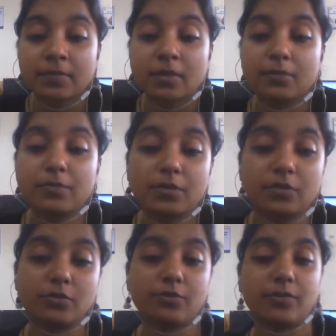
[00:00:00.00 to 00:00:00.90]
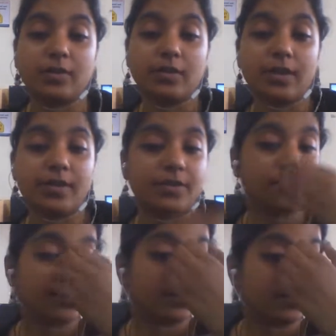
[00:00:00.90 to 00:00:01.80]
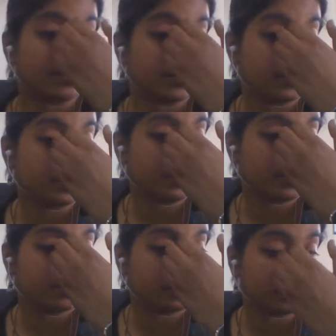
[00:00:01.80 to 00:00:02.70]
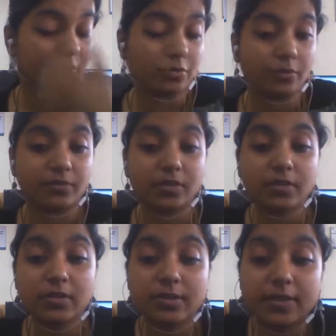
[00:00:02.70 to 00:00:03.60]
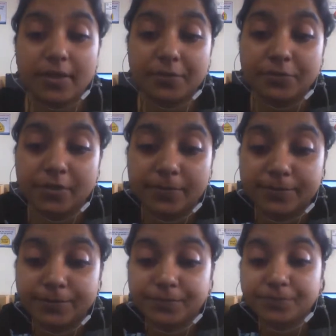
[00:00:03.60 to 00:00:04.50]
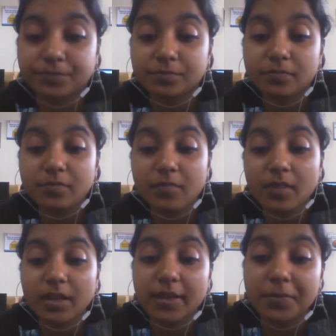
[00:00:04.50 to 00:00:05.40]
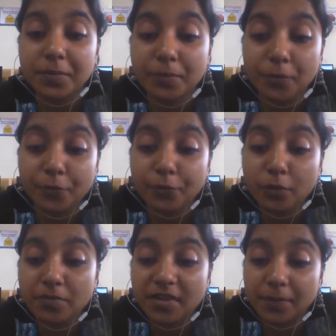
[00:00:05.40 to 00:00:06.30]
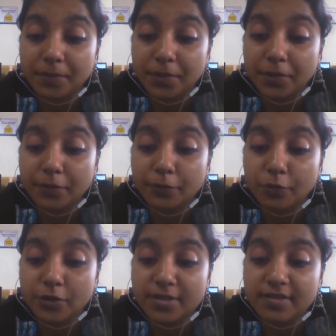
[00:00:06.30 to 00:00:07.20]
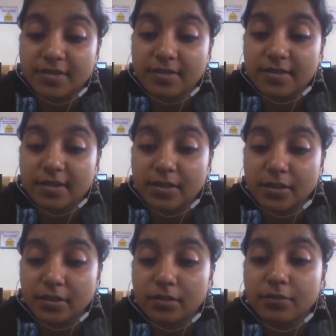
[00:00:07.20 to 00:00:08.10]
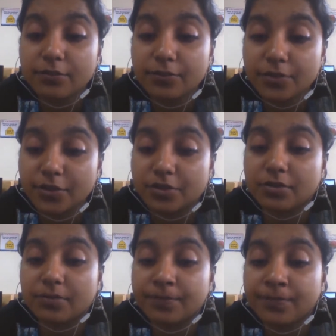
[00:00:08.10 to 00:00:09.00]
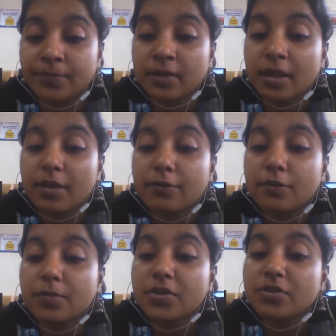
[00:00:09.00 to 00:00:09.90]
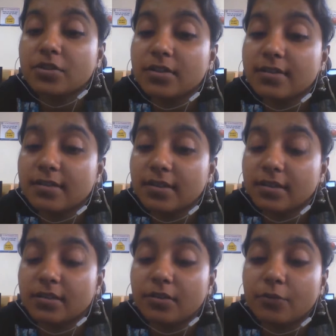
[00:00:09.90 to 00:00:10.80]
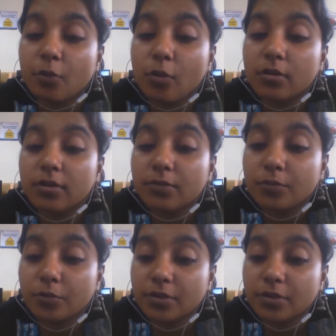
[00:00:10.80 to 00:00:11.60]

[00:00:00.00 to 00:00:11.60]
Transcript: front of the light and green in front of the left, can be performed separately for distance and near vision. If the patient has seen all the four